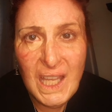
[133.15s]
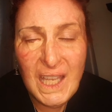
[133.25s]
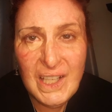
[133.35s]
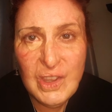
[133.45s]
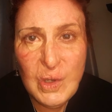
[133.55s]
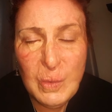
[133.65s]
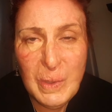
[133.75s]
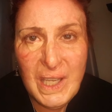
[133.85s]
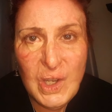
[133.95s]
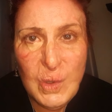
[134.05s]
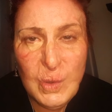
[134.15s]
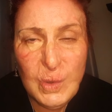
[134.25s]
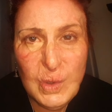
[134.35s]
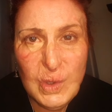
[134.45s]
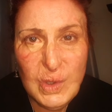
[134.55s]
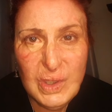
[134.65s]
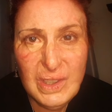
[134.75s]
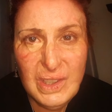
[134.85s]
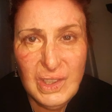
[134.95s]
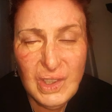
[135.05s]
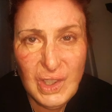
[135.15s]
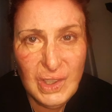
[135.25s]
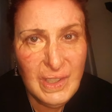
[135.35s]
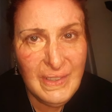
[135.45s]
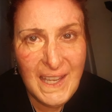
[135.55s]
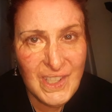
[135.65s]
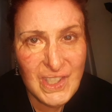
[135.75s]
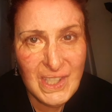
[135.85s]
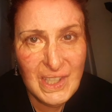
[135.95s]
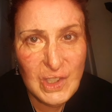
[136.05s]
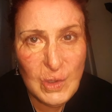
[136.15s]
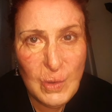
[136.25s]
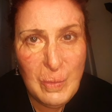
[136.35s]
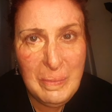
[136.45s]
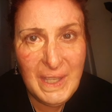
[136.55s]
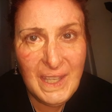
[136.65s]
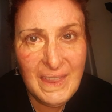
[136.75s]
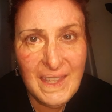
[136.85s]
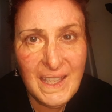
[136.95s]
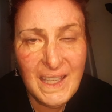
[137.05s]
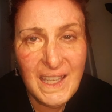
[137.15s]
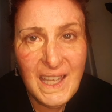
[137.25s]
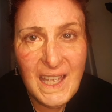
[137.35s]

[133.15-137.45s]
And I thought, well, you could have actually told me that